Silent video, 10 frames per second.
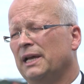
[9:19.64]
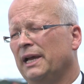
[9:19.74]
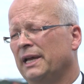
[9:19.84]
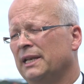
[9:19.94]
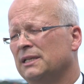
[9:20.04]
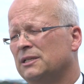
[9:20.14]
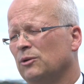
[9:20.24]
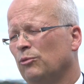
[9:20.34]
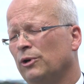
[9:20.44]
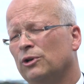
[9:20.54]
And
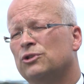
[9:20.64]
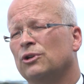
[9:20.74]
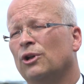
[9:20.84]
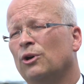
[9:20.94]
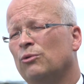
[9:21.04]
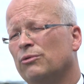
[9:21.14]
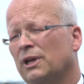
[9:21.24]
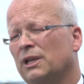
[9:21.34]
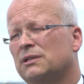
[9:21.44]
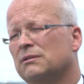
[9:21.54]
we also know
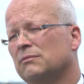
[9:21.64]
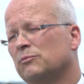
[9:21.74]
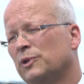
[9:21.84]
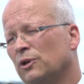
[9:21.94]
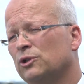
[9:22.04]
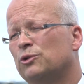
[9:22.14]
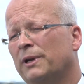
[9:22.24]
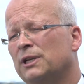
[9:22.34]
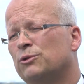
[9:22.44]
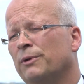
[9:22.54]
that beyond
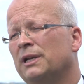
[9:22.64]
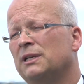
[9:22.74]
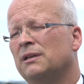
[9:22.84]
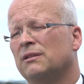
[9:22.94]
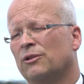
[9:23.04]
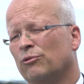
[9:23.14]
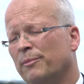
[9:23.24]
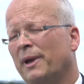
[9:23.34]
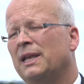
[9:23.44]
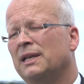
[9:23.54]
2020, the
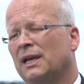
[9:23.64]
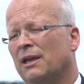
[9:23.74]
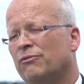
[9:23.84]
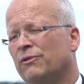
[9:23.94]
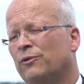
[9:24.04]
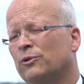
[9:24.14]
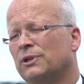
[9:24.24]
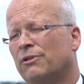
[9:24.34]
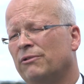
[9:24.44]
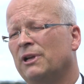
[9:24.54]
remaining
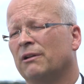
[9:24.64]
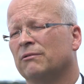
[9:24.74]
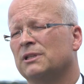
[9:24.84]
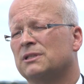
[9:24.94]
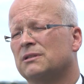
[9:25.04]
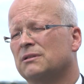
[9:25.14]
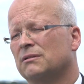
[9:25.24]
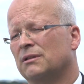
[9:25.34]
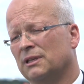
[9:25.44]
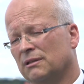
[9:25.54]
A340-300s,
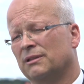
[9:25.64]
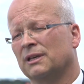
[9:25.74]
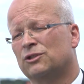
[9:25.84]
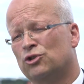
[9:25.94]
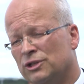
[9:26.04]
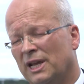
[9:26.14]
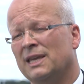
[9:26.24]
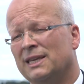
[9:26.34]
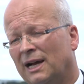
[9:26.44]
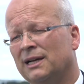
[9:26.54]
the today
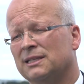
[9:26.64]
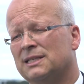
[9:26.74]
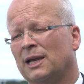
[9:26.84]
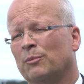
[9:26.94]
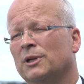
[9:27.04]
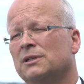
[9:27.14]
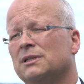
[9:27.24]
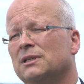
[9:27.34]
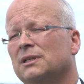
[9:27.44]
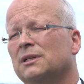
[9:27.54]
younger segment,
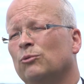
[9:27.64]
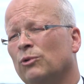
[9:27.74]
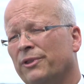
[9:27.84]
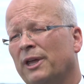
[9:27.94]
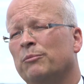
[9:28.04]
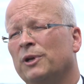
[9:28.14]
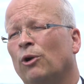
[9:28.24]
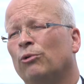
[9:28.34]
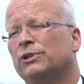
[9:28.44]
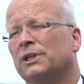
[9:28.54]
will then be
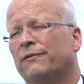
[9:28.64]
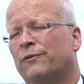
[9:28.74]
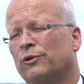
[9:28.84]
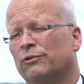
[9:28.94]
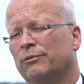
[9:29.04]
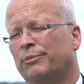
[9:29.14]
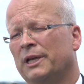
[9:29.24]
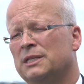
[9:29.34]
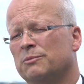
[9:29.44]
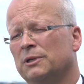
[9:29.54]
old enough for a
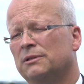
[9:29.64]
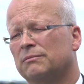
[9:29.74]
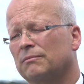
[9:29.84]
replacement.